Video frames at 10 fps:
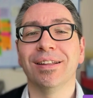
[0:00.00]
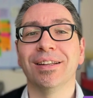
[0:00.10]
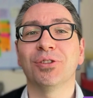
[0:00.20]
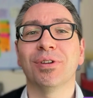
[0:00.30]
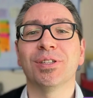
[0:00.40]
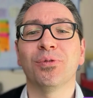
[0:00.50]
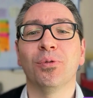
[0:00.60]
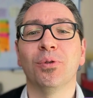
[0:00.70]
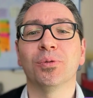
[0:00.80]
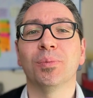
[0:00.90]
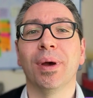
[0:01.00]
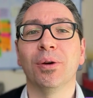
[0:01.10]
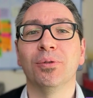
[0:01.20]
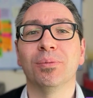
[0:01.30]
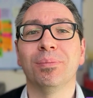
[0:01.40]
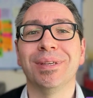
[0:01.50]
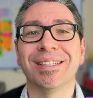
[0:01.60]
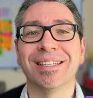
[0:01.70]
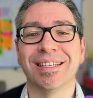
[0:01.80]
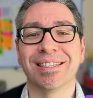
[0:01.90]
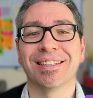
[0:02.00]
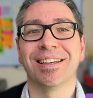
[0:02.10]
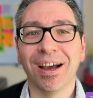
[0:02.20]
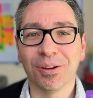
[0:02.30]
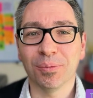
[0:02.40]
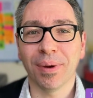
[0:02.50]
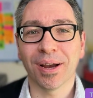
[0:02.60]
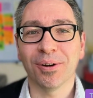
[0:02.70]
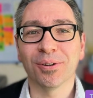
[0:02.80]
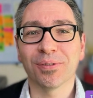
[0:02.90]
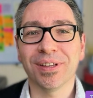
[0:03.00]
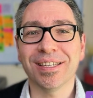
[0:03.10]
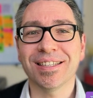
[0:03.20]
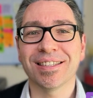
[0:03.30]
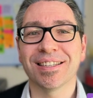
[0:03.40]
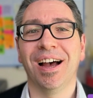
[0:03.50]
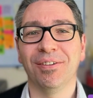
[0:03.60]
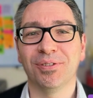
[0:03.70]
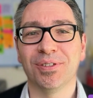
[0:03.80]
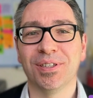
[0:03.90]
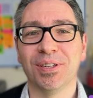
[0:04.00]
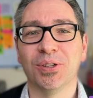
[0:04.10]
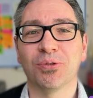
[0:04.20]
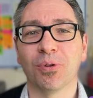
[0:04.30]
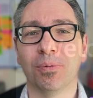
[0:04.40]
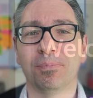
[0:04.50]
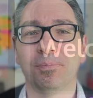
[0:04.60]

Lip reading: that transformed my own business. I'll unpack all of this after the intro.